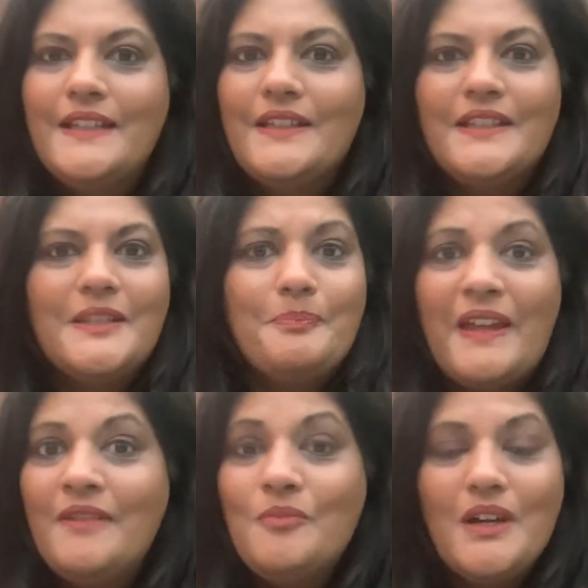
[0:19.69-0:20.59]

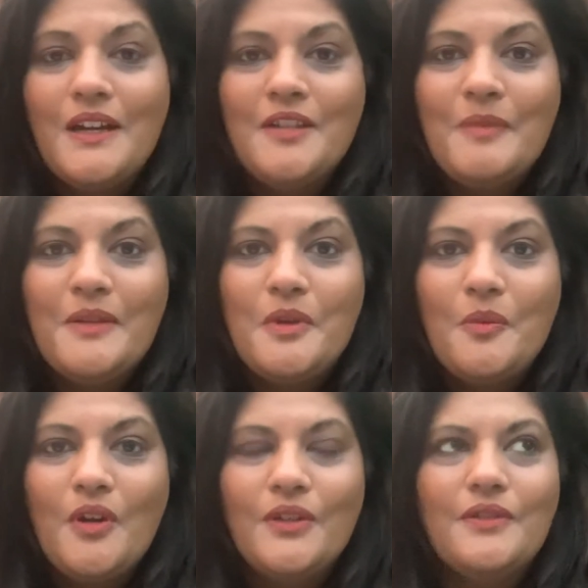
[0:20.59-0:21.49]
spend what kind of money we
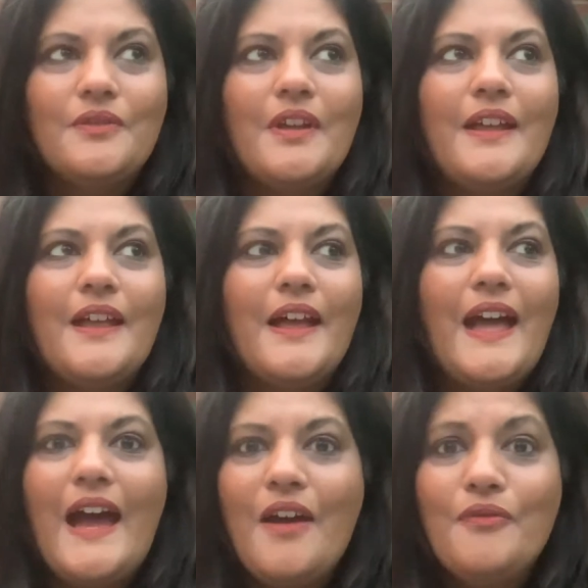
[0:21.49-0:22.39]
want,
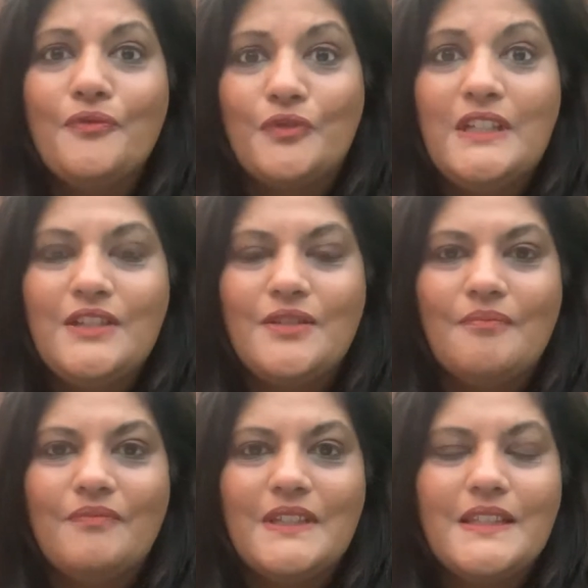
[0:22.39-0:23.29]
have
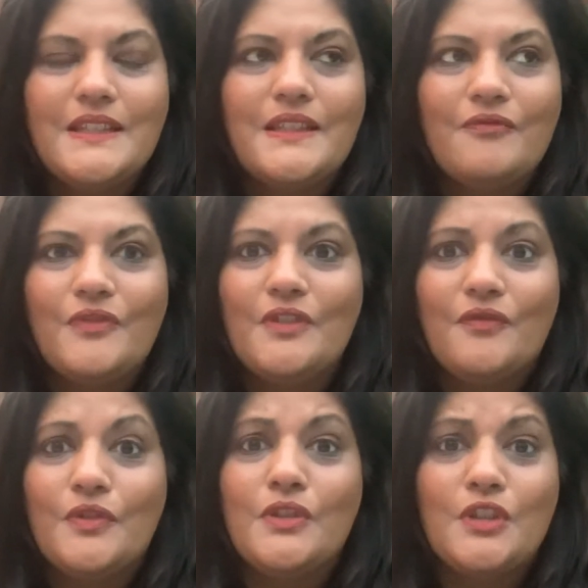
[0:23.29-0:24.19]
freedom. It's
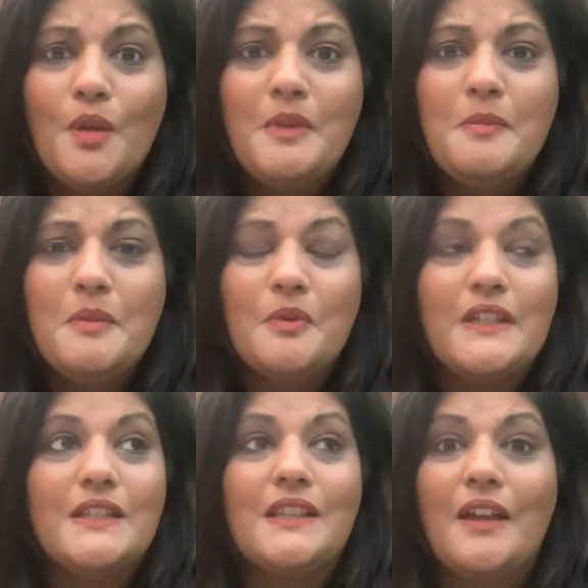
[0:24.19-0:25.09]
for so many people,
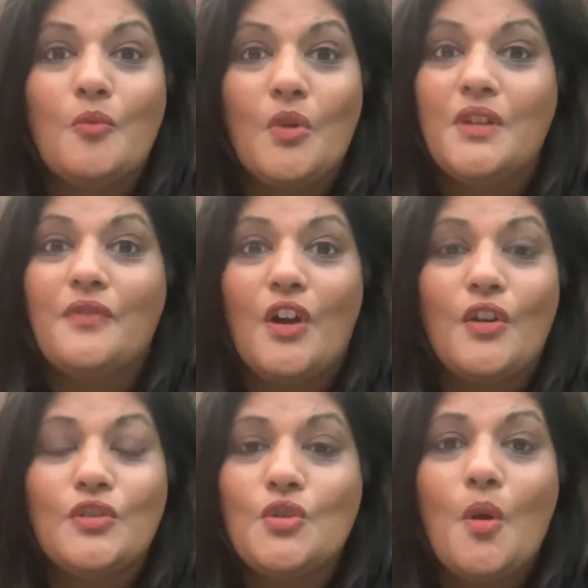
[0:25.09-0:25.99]
it's like one of
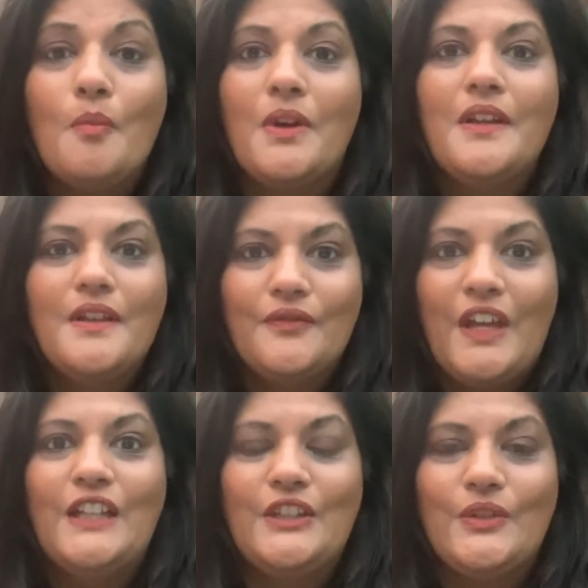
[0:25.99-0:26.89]
our top
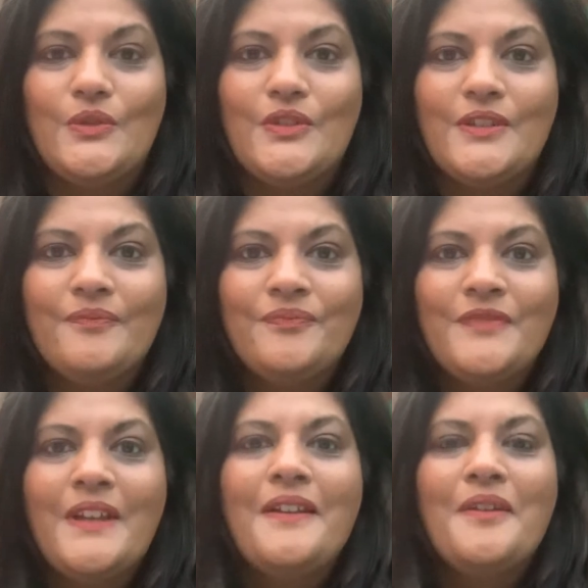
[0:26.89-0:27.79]
values.
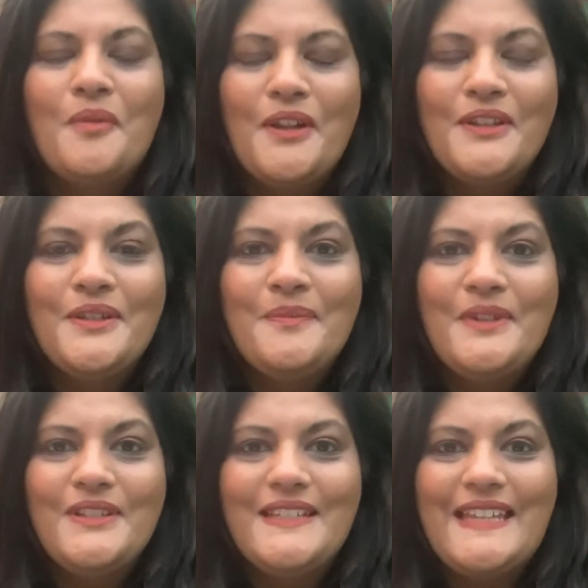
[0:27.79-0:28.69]
Welcome
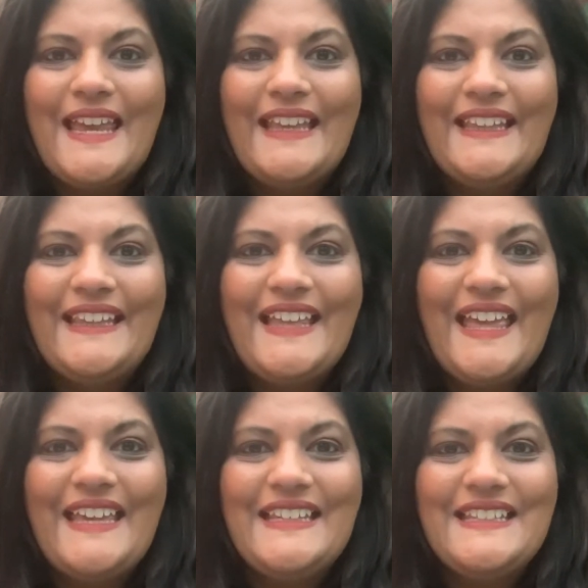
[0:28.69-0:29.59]
to day
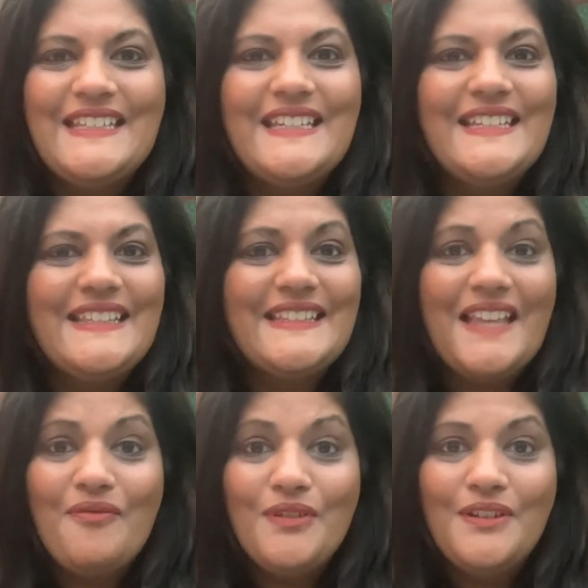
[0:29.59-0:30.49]

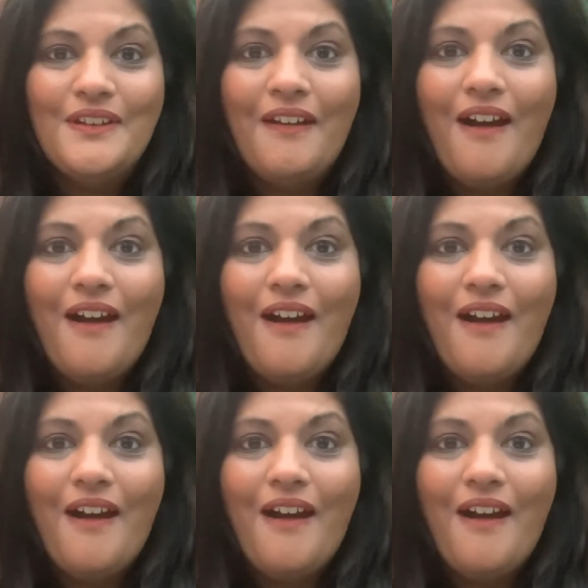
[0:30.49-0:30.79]
87